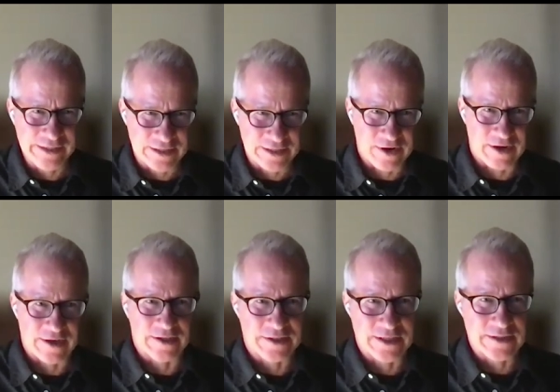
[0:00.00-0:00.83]
friends of
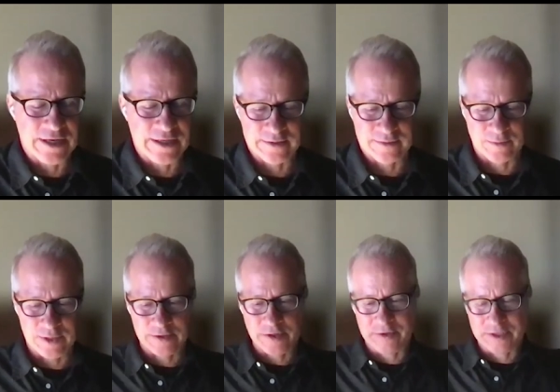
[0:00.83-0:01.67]
ours. And
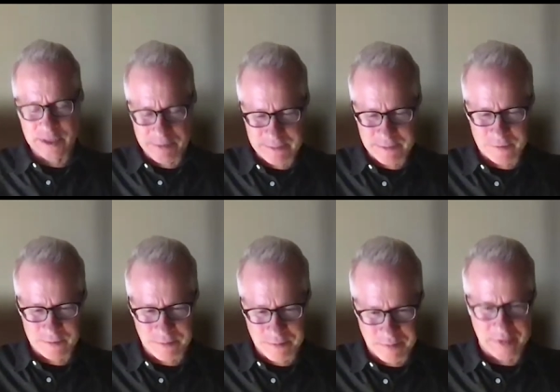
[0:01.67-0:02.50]
and and so there's something
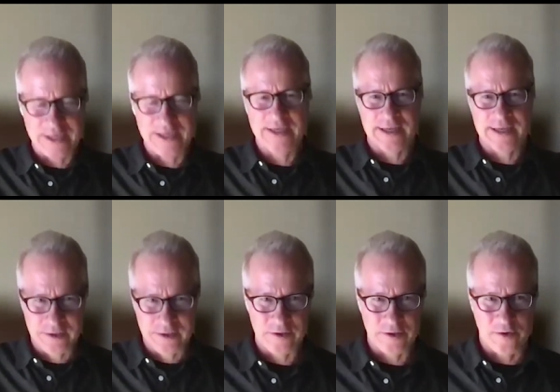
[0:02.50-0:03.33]
about being
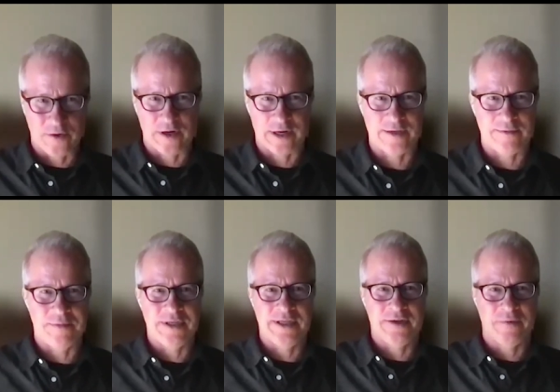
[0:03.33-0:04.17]
in New York
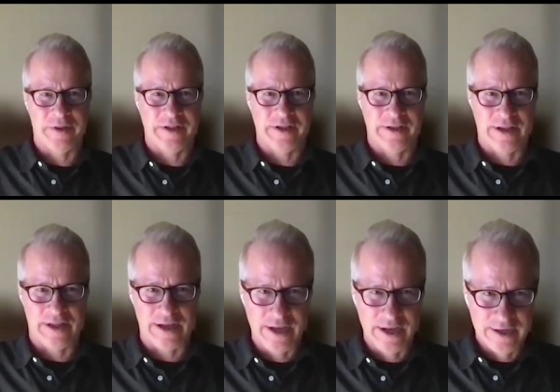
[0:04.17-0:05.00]
and being within
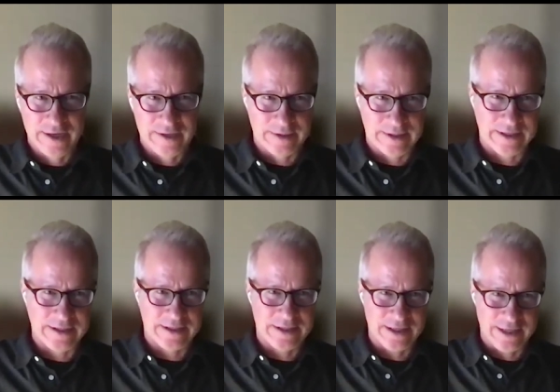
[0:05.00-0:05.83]
the
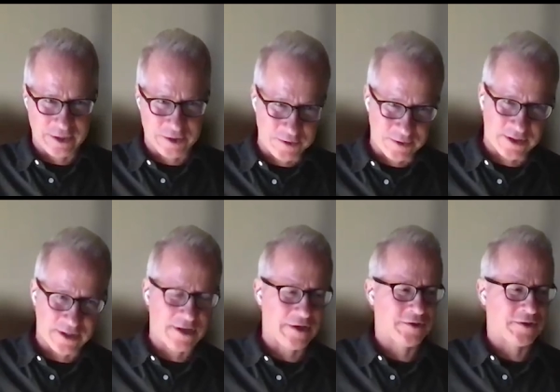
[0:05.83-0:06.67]

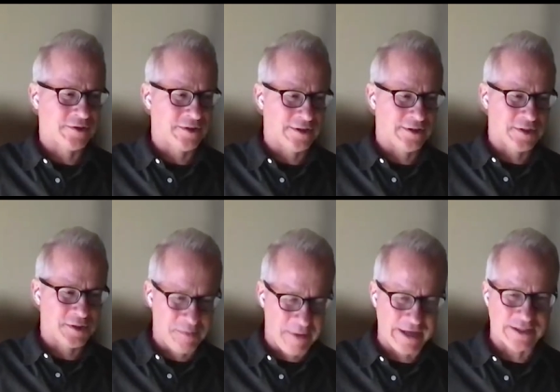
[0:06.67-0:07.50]
intellectual cultural
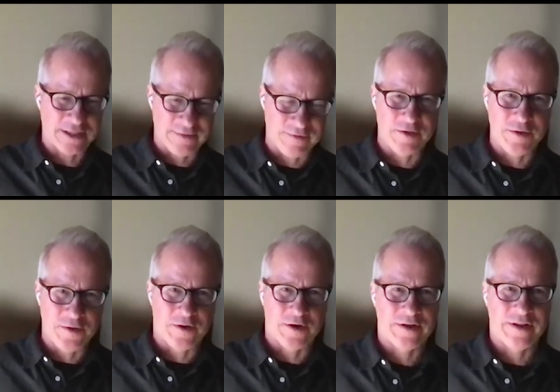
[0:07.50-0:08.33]
space of New
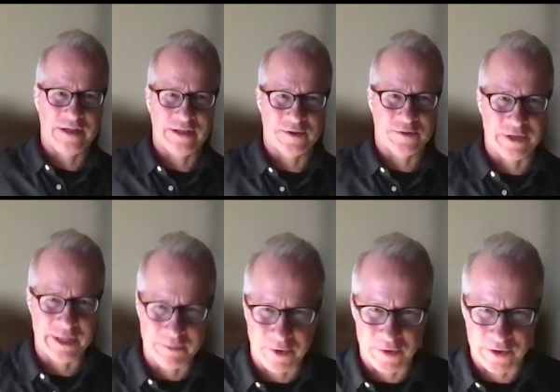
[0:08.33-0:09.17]
York that is
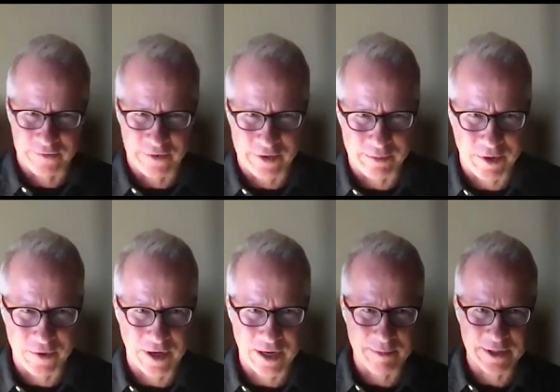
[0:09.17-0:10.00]
really important for the
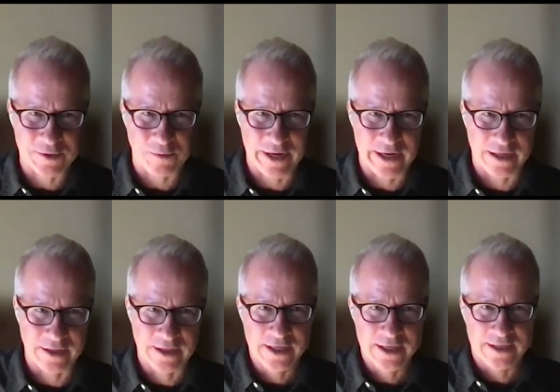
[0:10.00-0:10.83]
program as
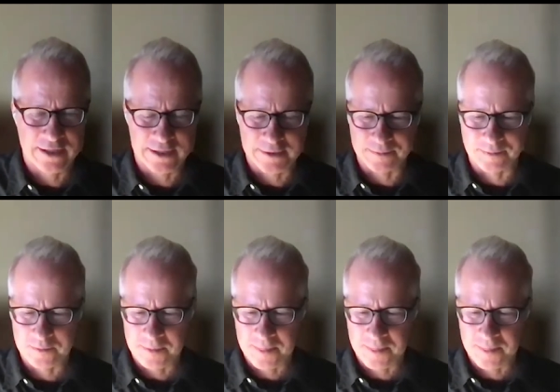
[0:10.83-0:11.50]
well. Um,